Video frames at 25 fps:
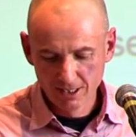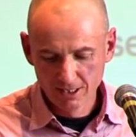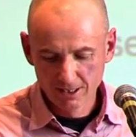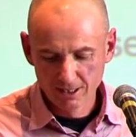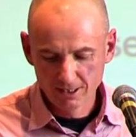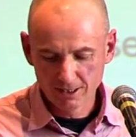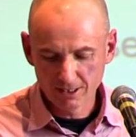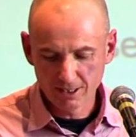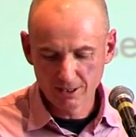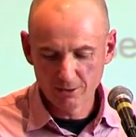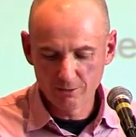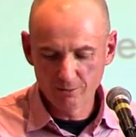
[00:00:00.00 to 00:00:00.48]

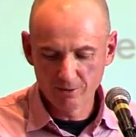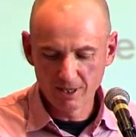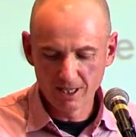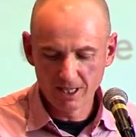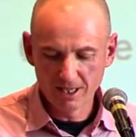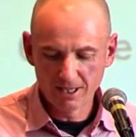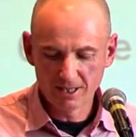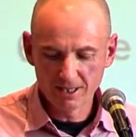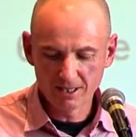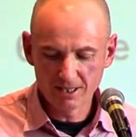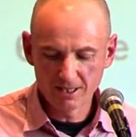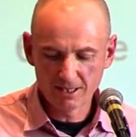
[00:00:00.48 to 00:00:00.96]
So
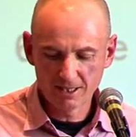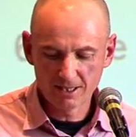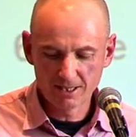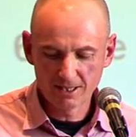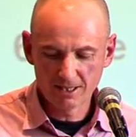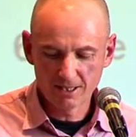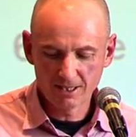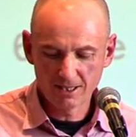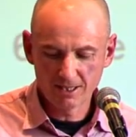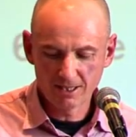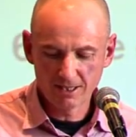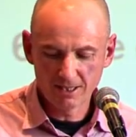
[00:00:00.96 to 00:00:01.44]
really,
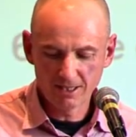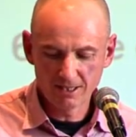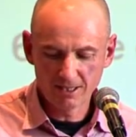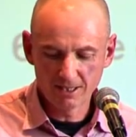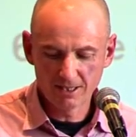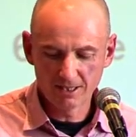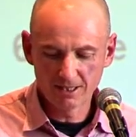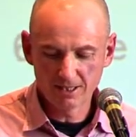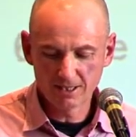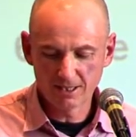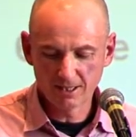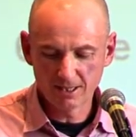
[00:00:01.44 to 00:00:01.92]
this
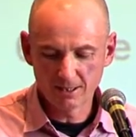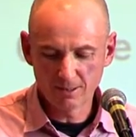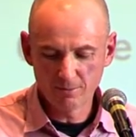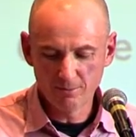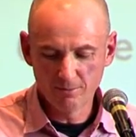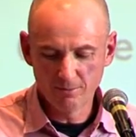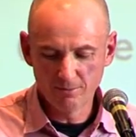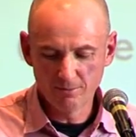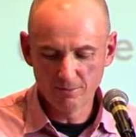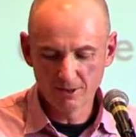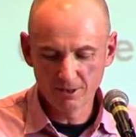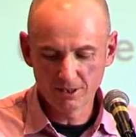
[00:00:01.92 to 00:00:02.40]
is
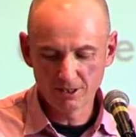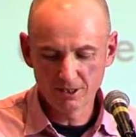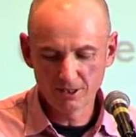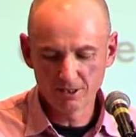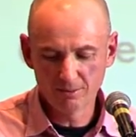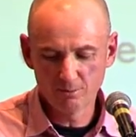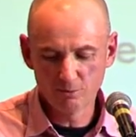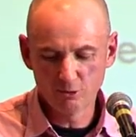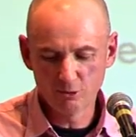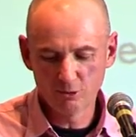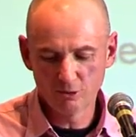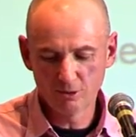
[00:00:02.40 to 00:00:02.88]

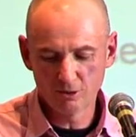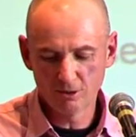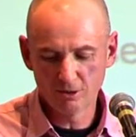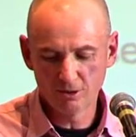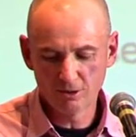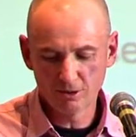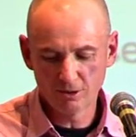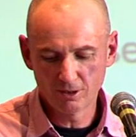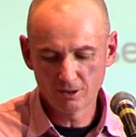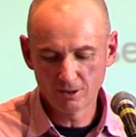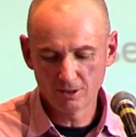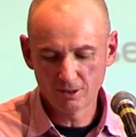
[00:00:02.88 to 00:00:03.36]

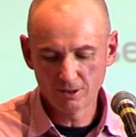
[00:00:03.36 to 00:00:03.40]
more